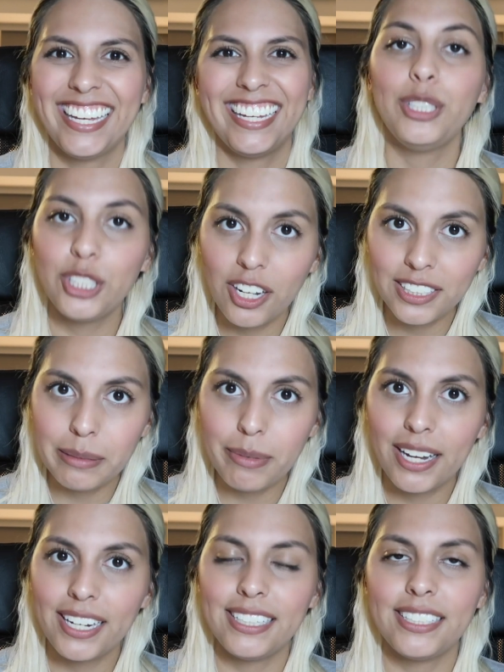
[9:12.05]
We talked
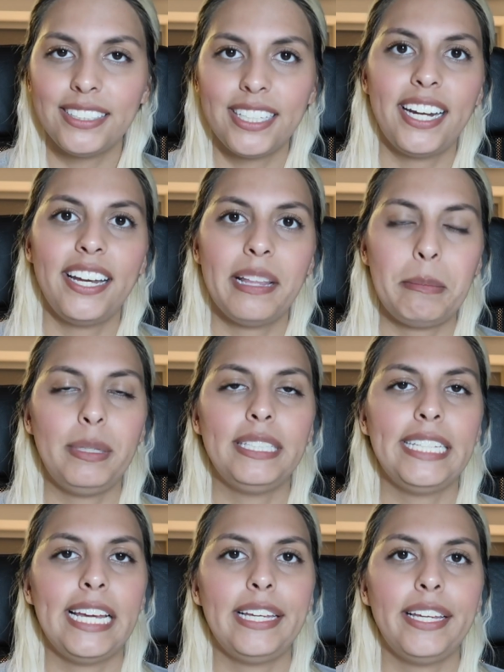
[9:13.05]
about it and decided that me
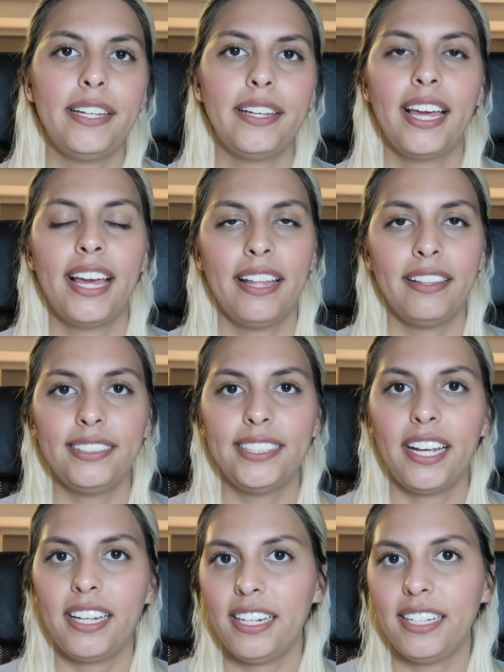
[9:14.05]
taking the
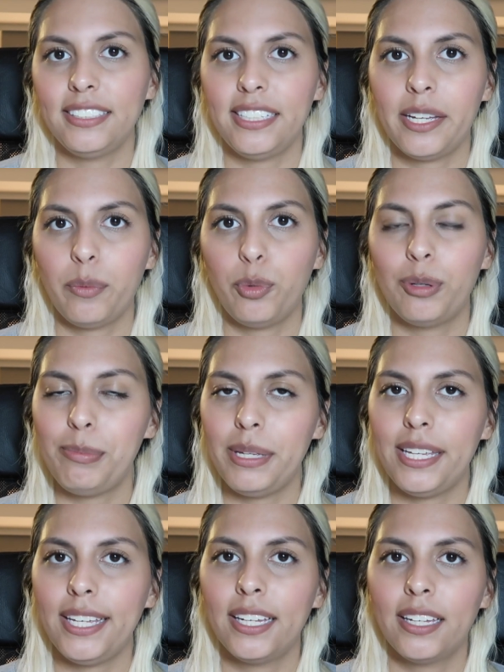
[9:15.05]
second exam would
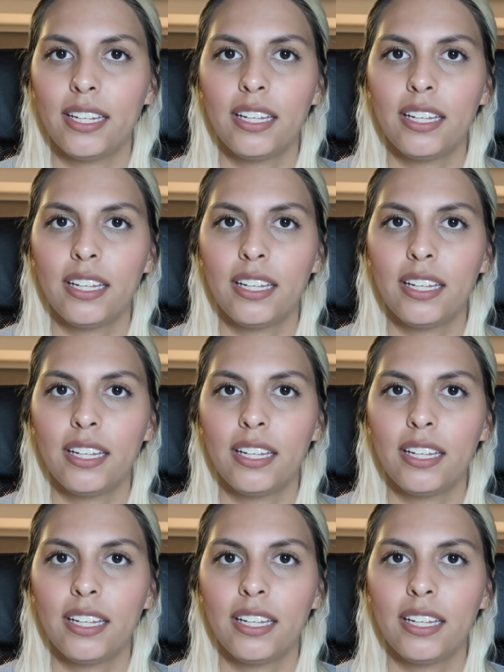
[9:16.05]
be